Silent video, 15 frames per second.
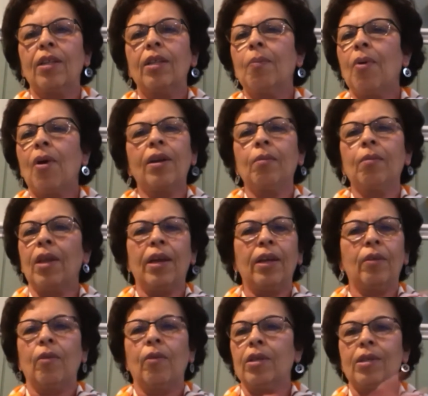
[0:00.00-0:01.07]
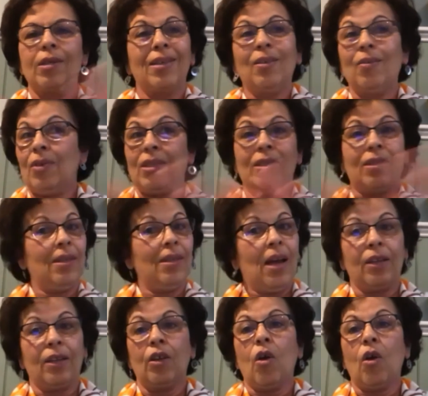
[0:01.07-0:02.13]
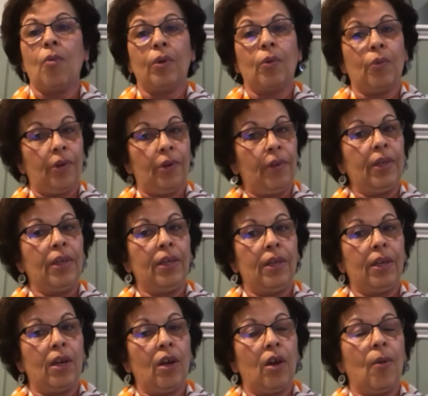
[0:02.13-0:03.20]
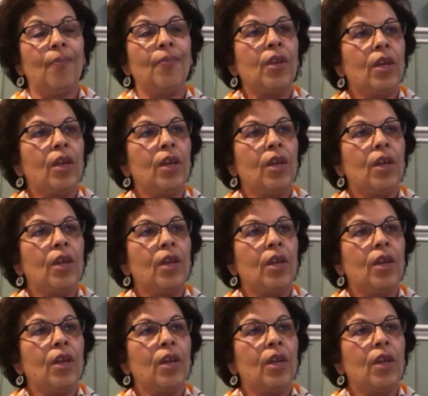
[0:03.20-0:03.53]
The bottom line was it was not going where it needed to go.